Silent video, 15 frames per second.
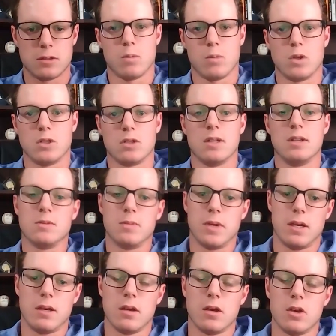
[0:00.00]
which leads
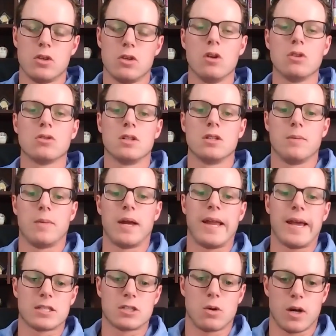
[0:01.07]
me usually to my
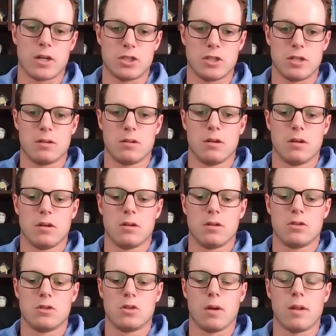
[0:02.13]
next question
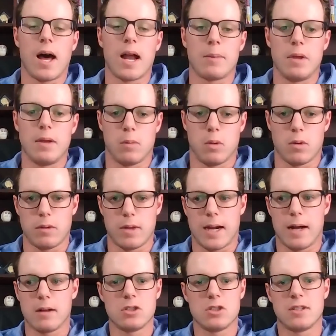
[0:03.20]
to a lot of people that
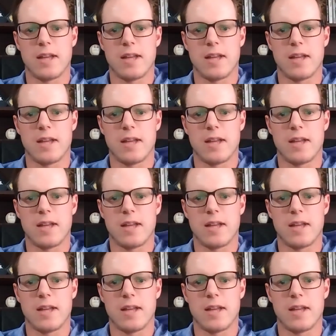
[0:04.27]
I'll just